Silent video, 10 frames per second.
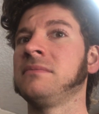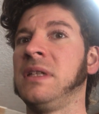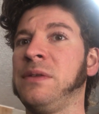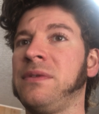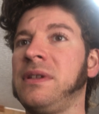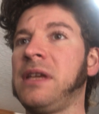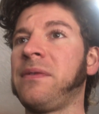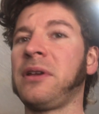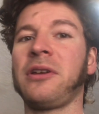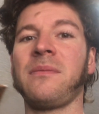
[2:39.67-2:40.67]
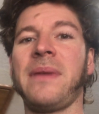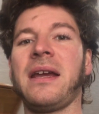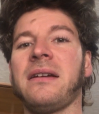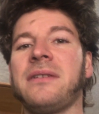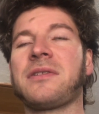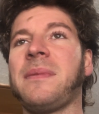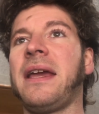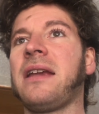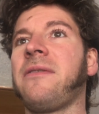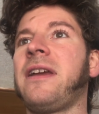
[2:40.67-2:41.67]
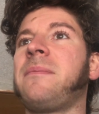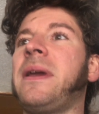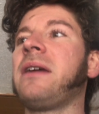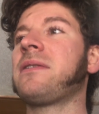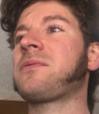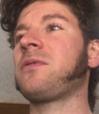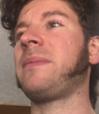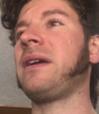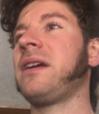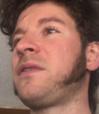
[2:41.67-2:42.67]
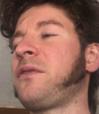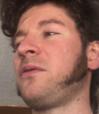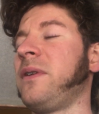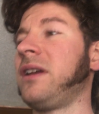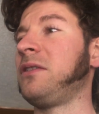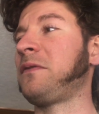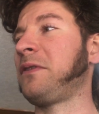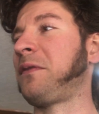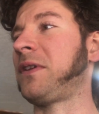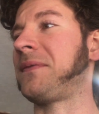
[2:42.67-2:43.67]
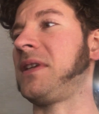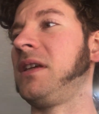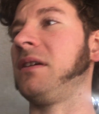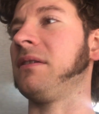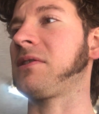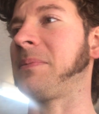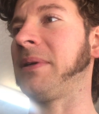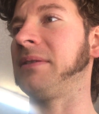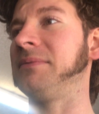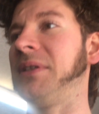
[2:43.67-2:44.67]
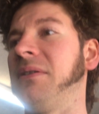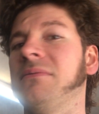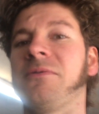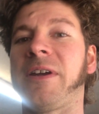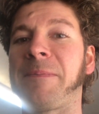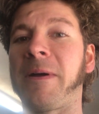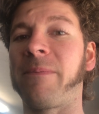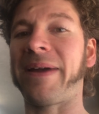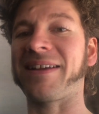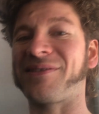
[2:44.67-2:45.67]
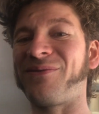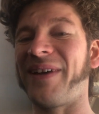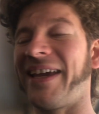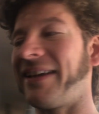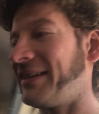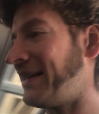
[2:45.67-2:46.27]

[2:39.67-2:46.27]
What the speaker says: Even a good marriage. My grandparents were married for well over 50 years, but grandpa passed away.